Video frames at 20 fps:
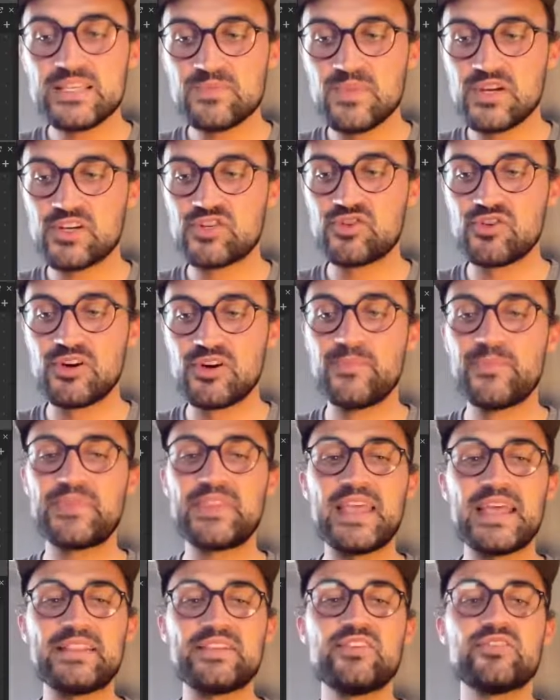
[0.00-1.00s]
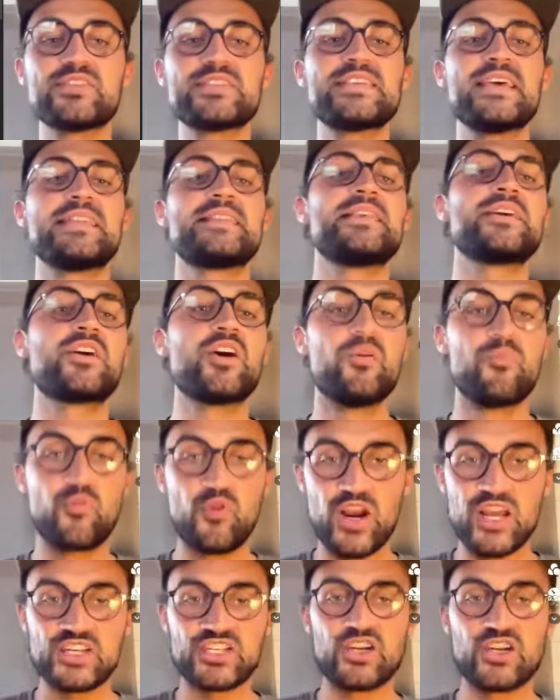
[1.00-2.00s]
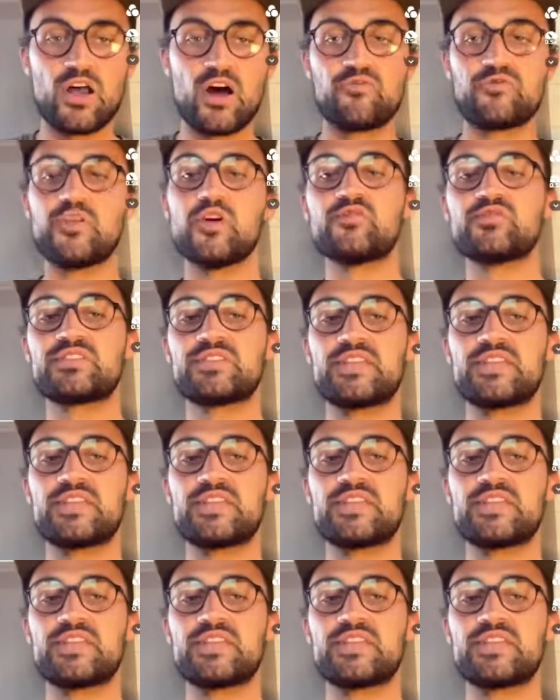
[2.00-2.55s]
make sure that you set the compression of those